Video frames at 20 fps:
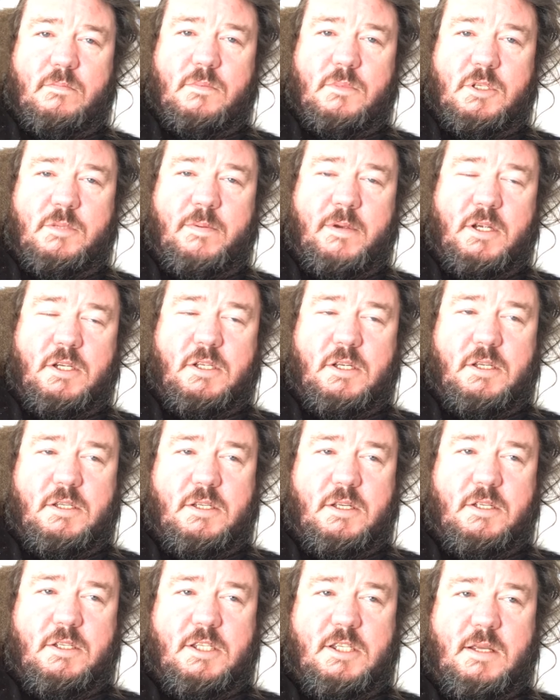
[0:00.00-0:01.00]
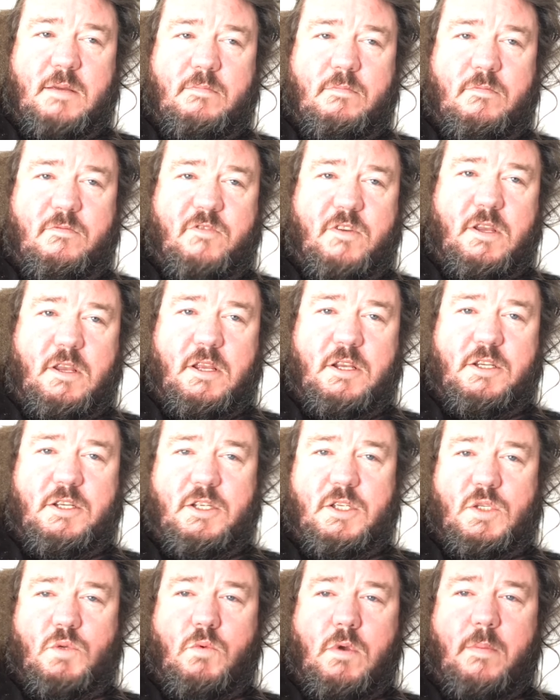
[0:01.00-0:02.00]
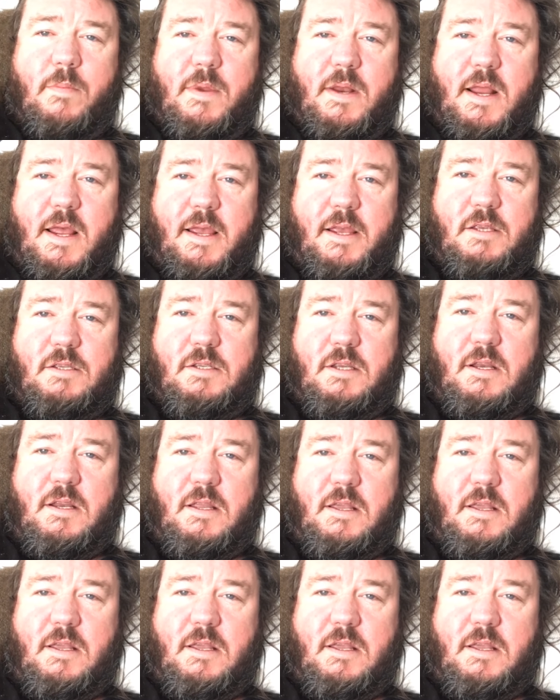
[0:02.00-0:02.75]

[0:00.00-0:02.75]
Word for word: especially since some religions weaponize it